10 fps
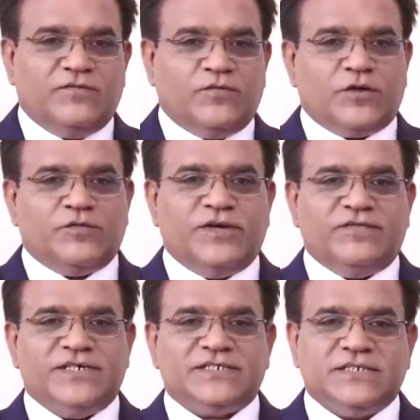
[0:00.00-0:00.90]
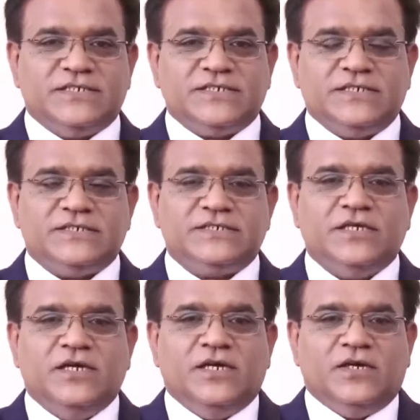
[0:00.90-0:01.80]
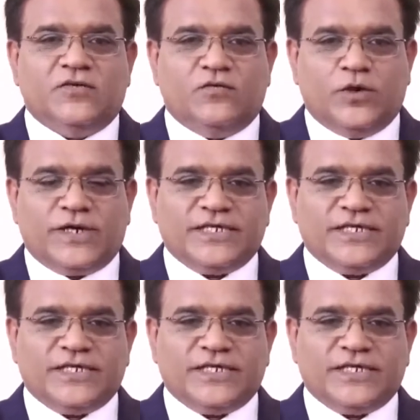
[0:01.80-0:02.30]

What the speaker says: what we have discussed is what